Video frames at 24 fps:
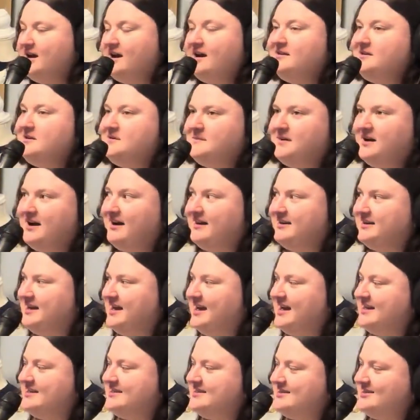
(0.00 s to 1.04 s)
other
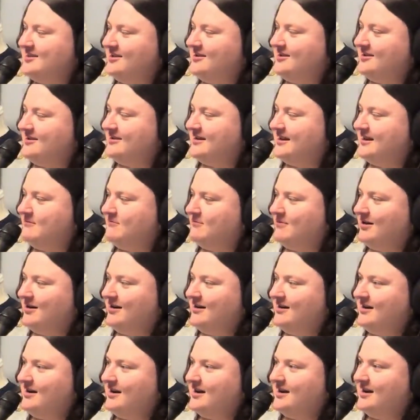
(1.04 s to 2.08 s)
podcasts on our
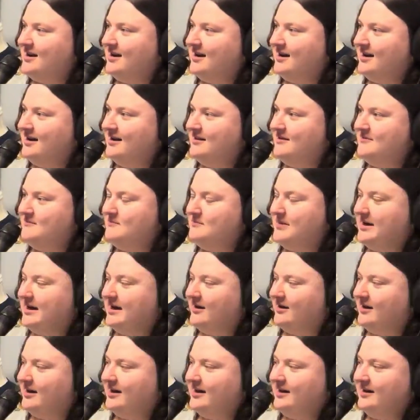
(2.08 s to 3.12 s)
network,
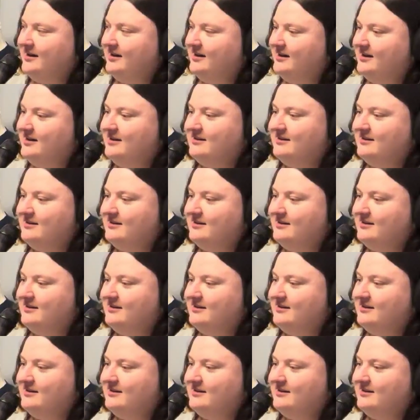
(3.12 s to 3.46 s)
Mary,